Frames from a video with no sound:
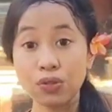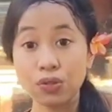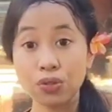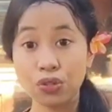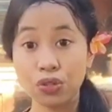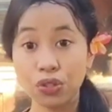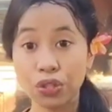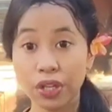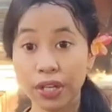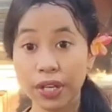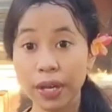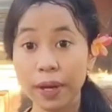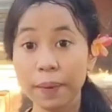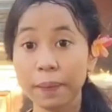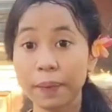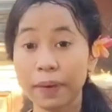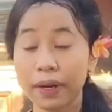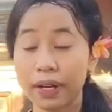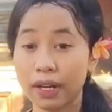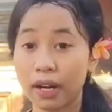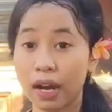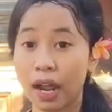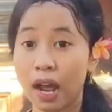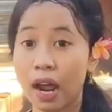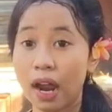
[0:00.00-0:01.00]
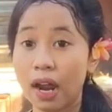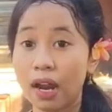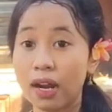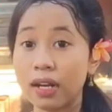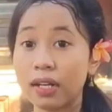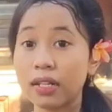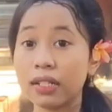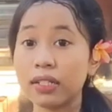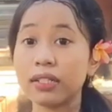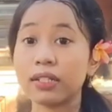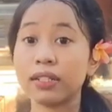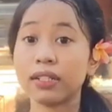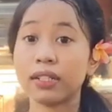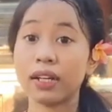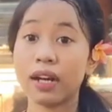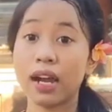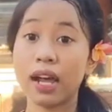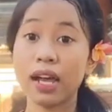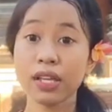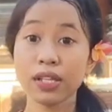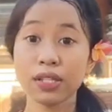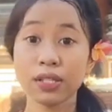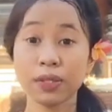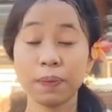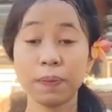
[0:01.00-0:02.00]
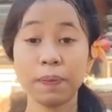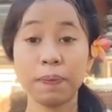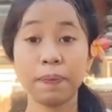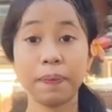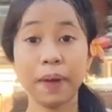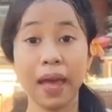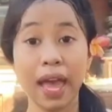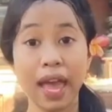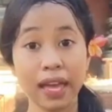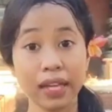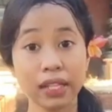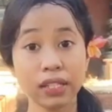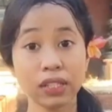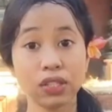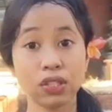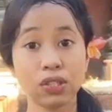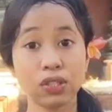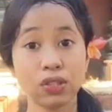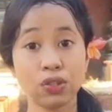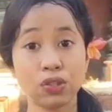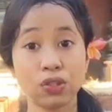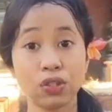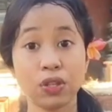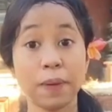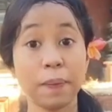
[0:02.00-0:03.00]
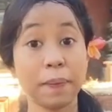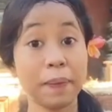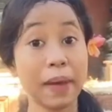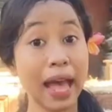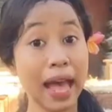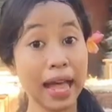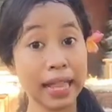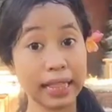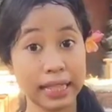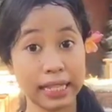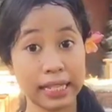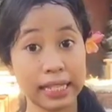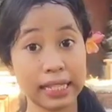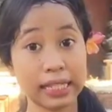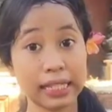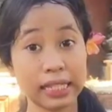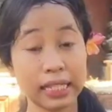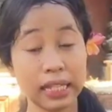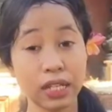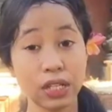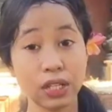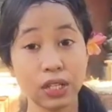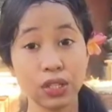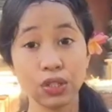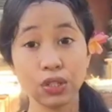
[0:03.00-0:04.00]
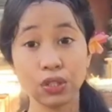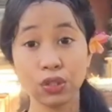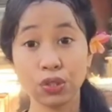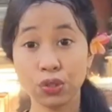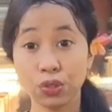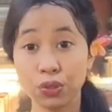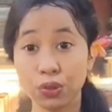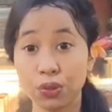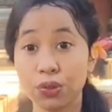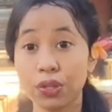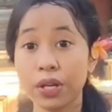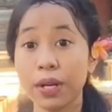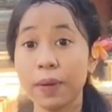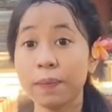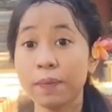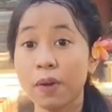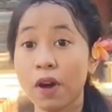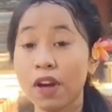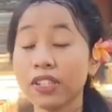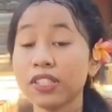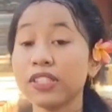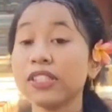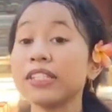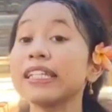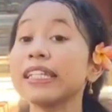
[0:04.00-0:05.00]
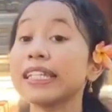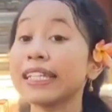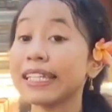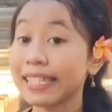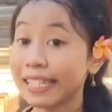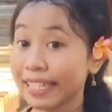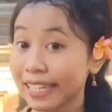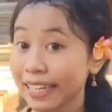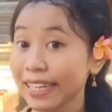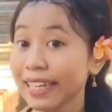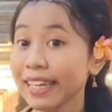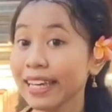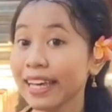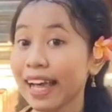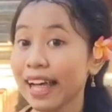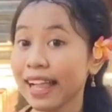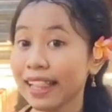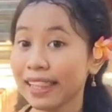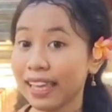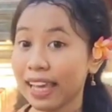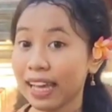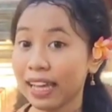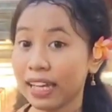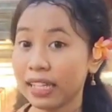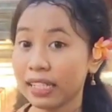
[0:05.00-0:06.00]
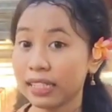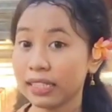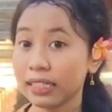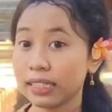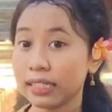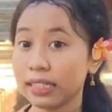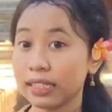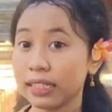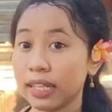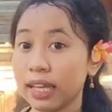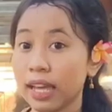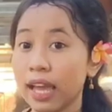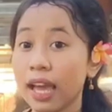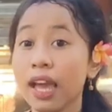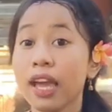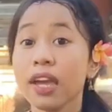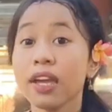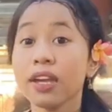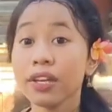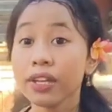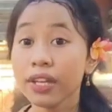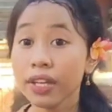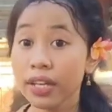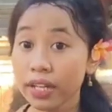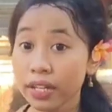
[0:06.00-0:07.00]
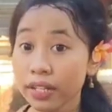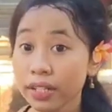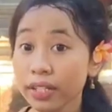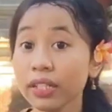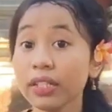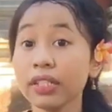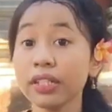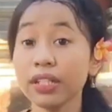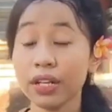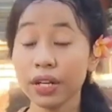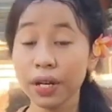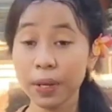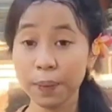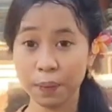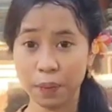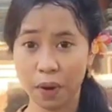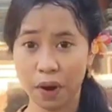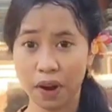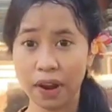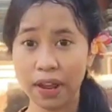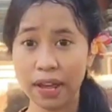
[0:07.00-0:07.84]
Jayaprana rushed back to the palace to report to the King Kalyangan. Hearing the report,